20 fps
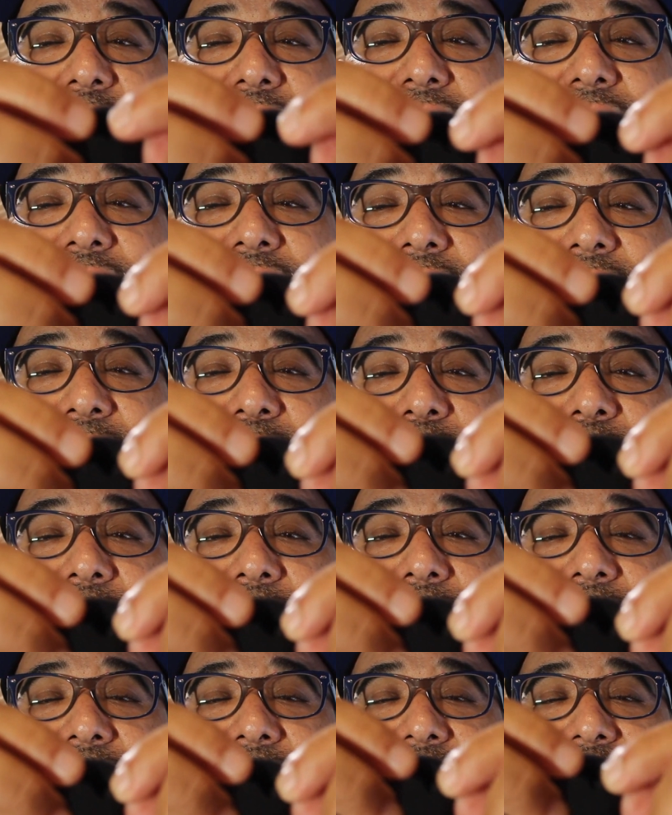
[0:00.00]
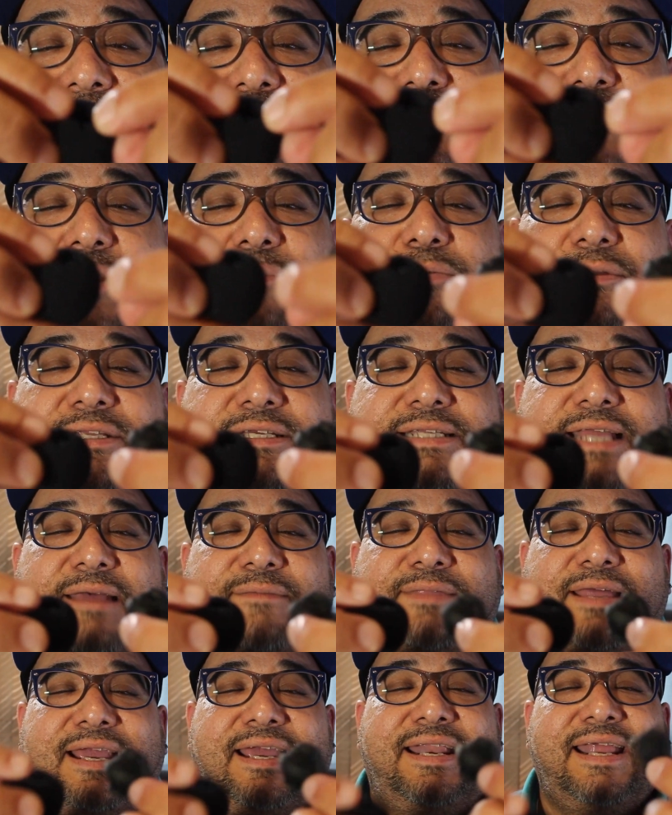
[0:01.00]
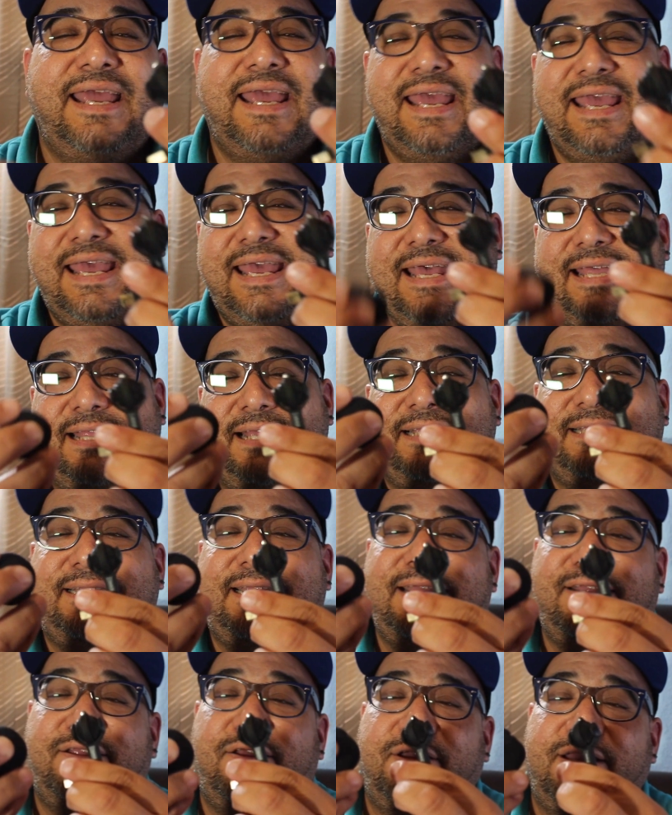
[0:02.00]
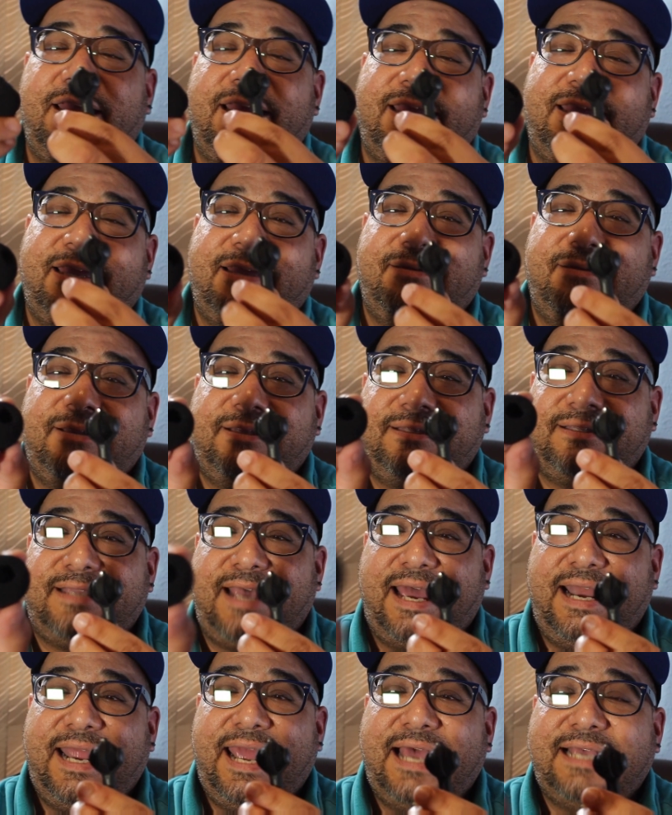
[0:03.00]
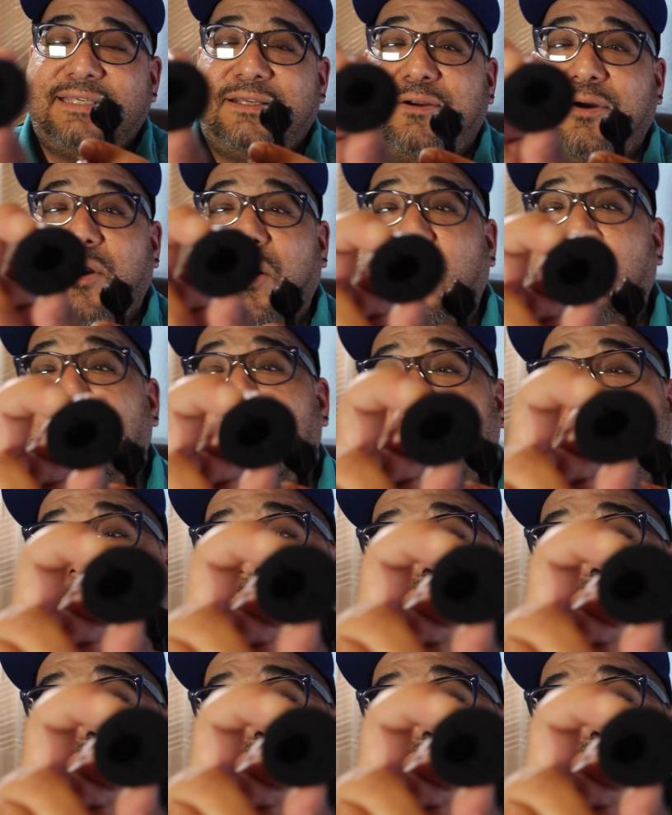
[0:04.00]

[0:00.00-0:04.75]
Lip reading: it a little bit right there because I was trying to put this damn thing in. This thing, look, tiny ass little hole.